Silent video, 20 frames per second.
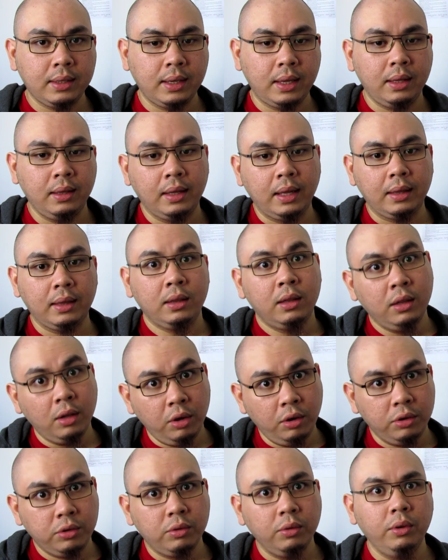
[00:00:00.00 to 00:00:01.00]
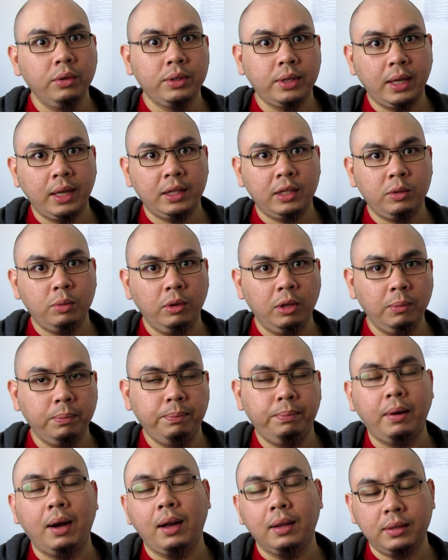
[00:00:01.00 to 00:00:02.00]
and that those rule sets will
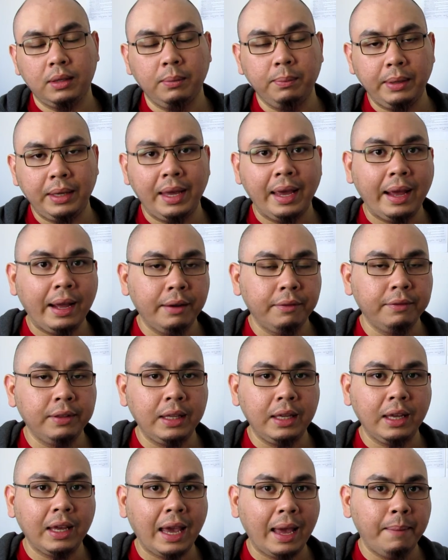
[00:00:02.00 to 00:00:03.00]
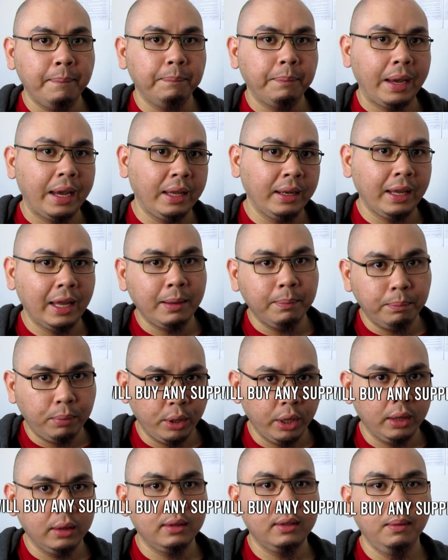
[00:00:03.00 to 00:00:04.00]
possibly have the campaign
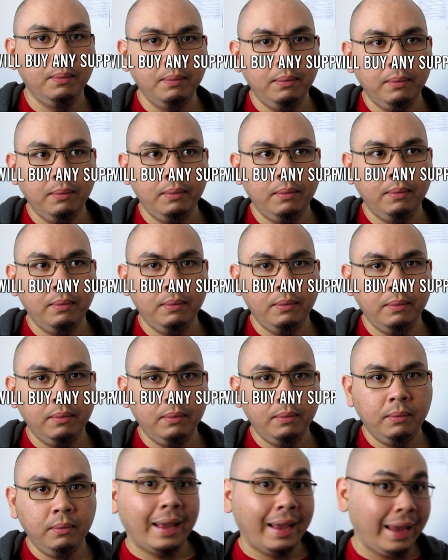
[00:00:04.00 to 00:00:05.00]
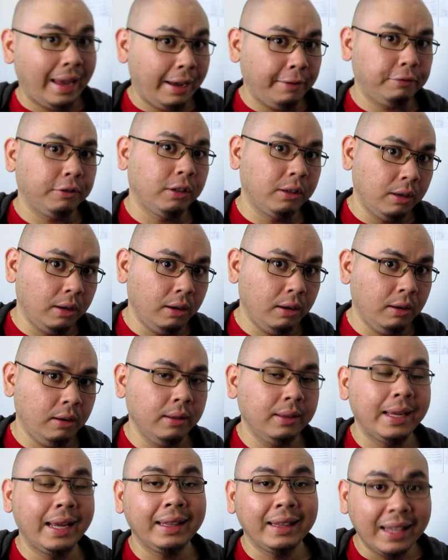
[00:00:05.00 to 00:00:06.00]
endpoint. After all,
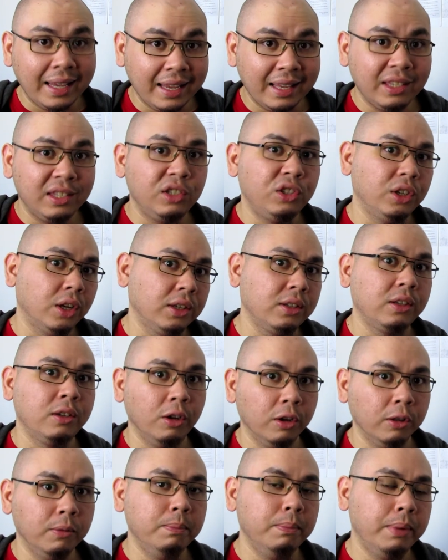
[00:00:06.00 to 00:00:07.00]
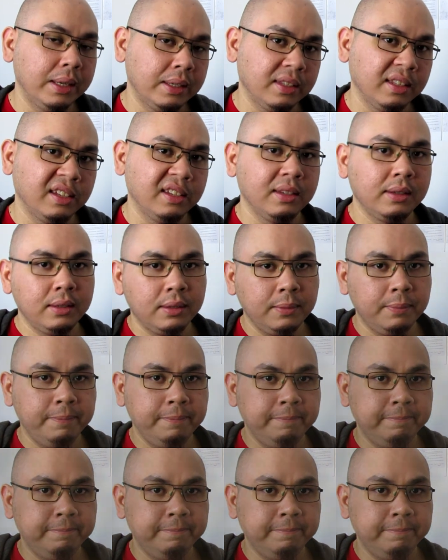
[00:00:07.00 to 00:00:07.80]
that is just good business.